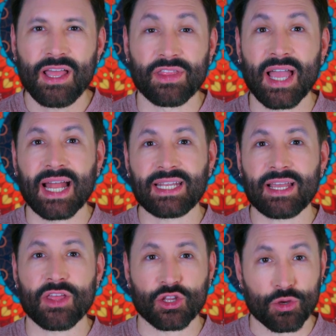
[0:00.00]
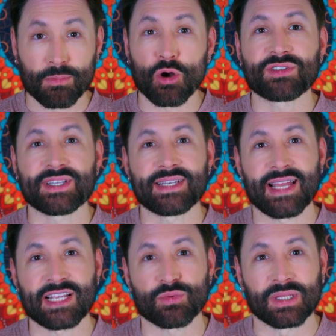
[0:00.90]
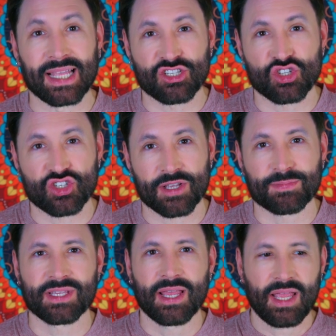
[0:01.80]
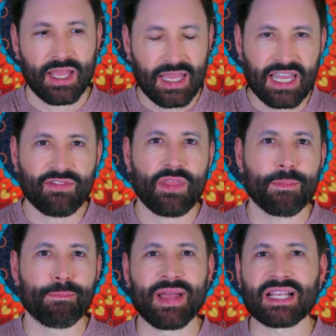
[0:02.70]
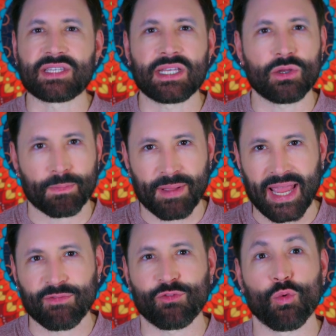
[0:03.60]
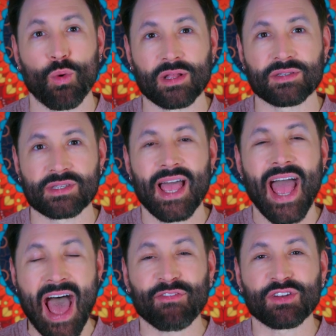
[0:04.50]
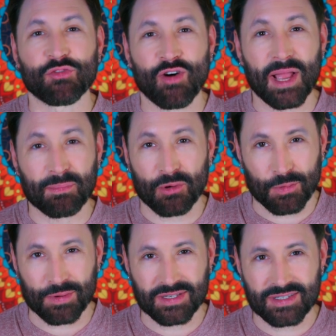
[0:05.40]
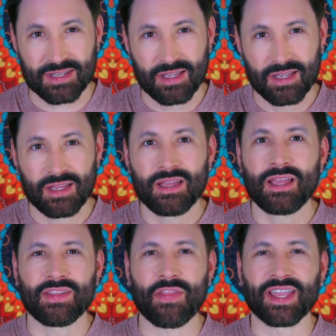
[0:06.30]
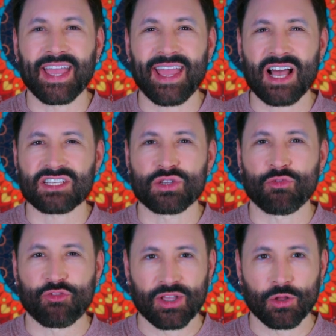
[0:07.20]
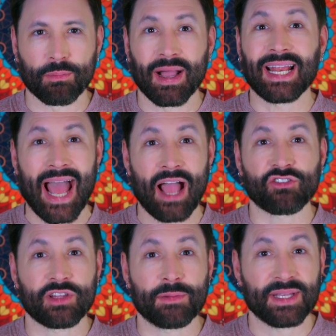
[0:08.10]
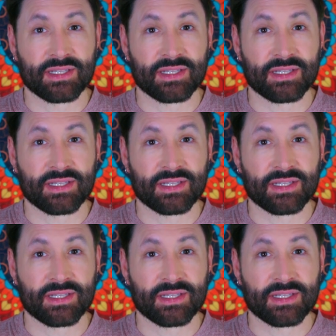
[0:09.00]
The idea that your most intense relationships, even the messy or painful ones, have a divine purpose. That the chaos you feel might actually be a